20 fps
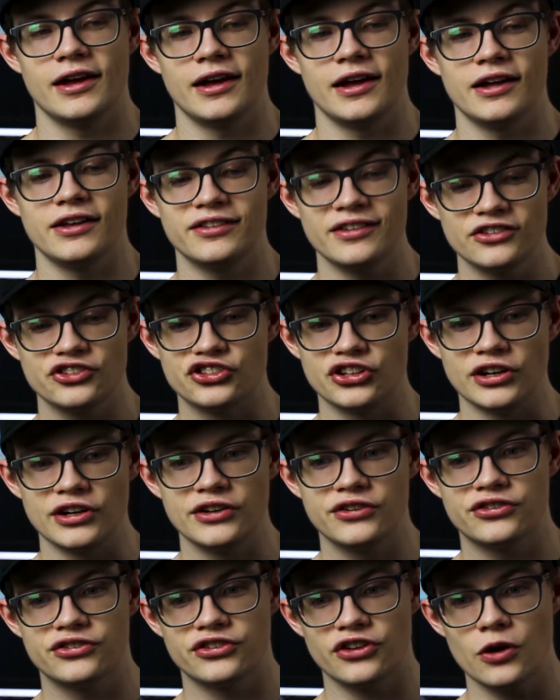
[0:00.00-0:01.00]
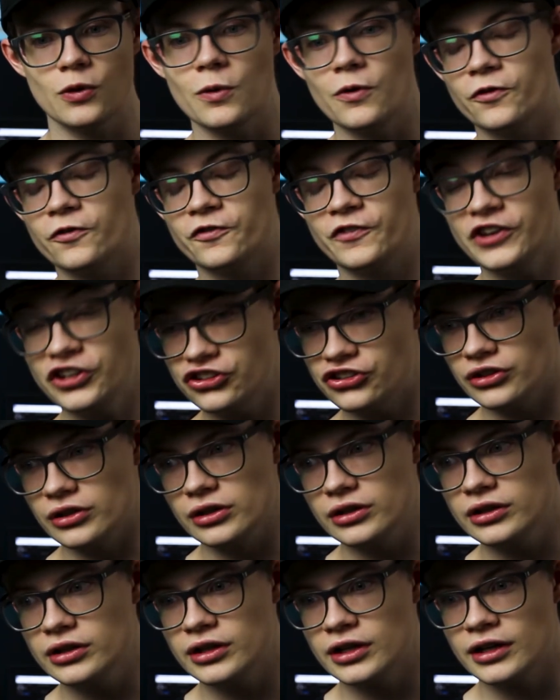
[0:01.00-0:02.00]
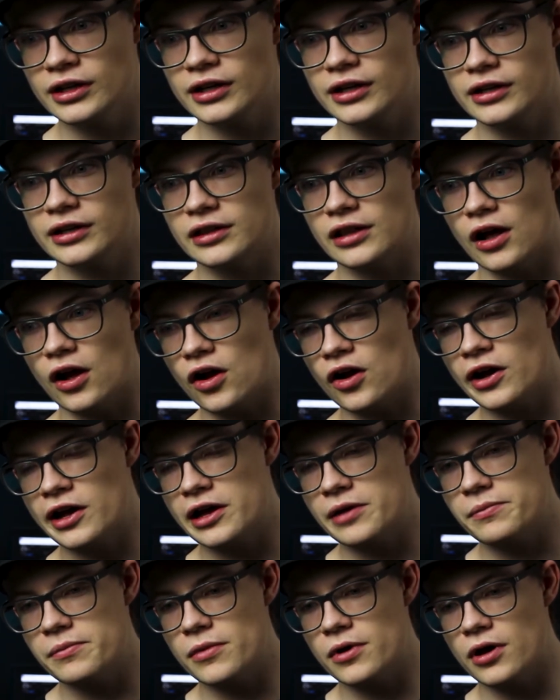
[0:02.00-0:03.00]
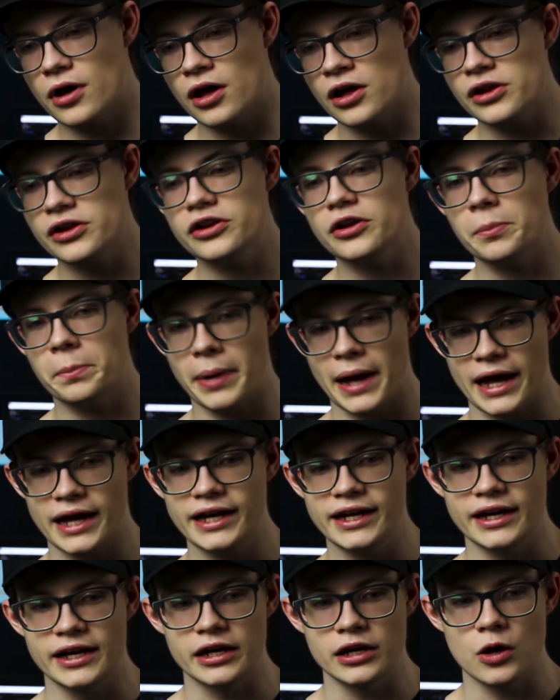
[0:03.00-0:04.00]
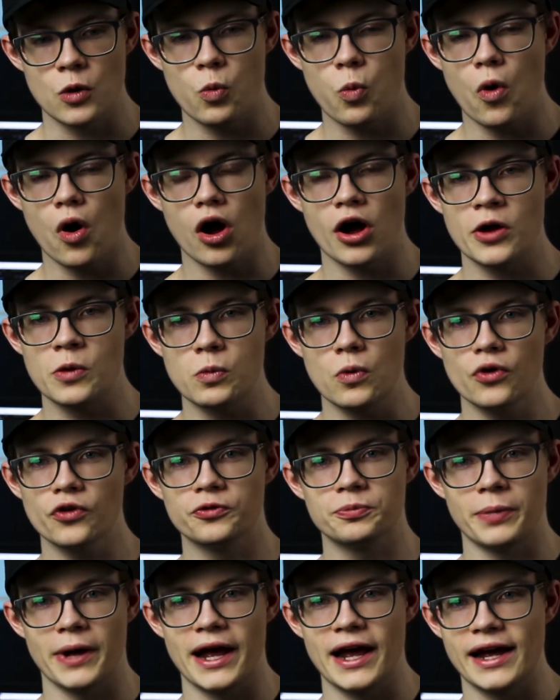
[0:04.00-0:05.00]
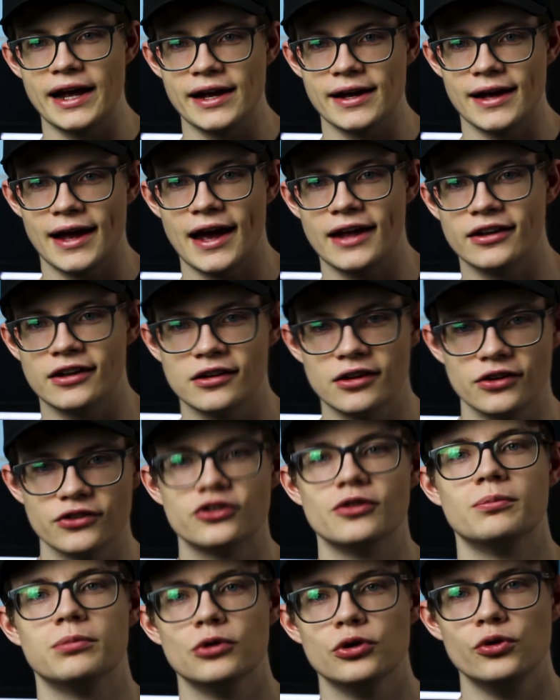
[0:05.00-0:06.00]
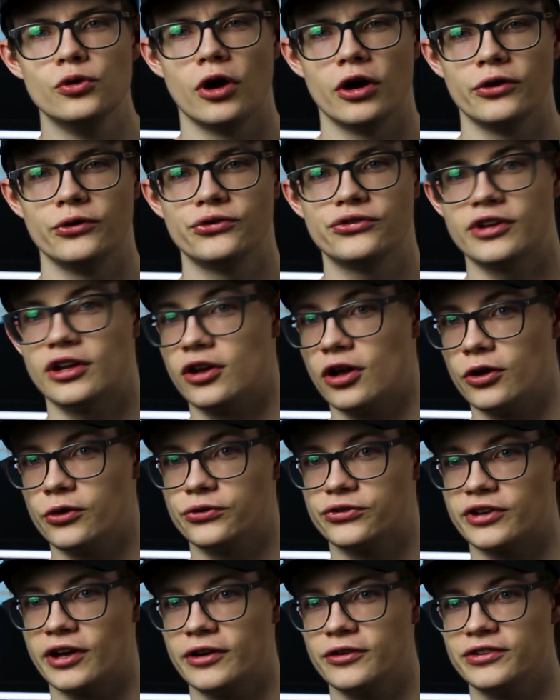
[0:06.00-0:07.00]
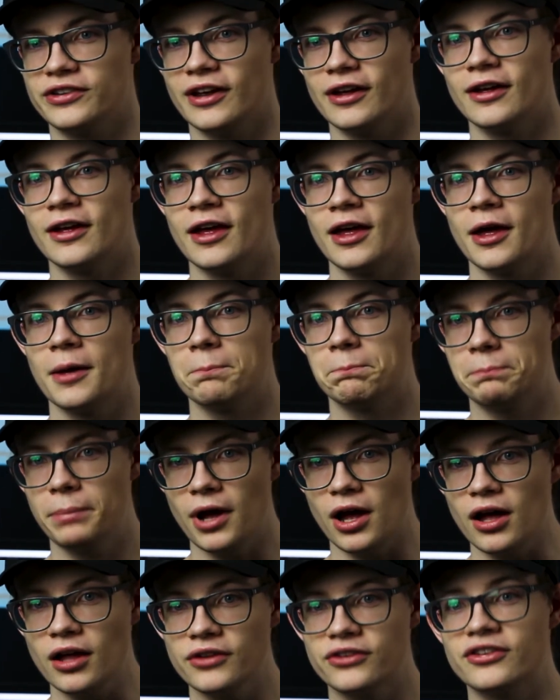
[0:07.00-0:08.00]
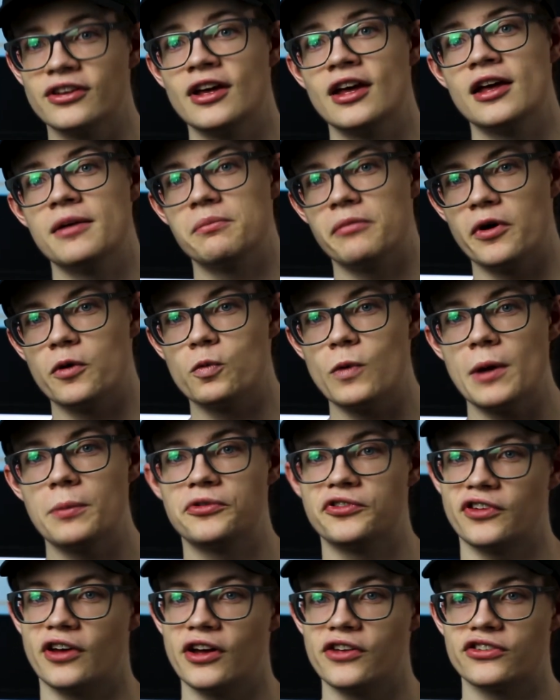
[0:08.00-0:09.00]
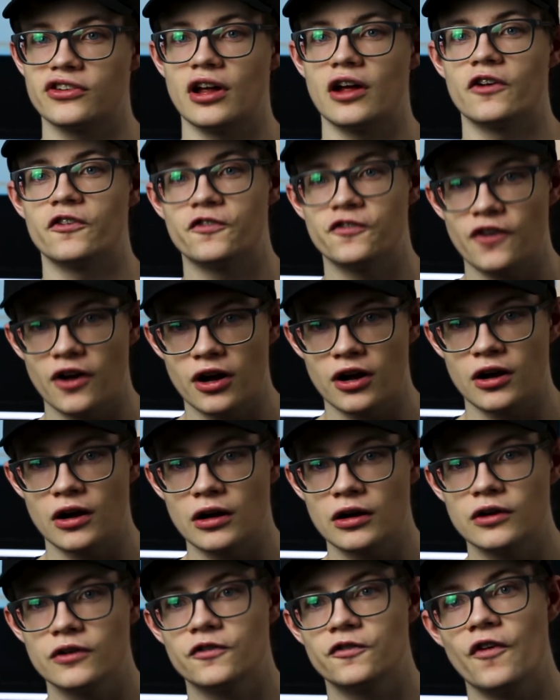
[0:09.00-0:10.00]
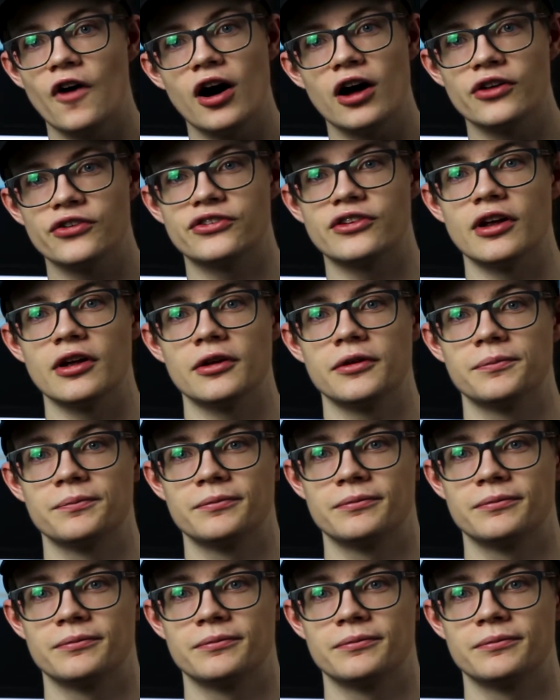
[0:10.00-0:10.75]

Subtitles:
It's actually so efficient that I am underpaying what I was paying at the likes of Bluehost and HostGator, but my websites are far faster.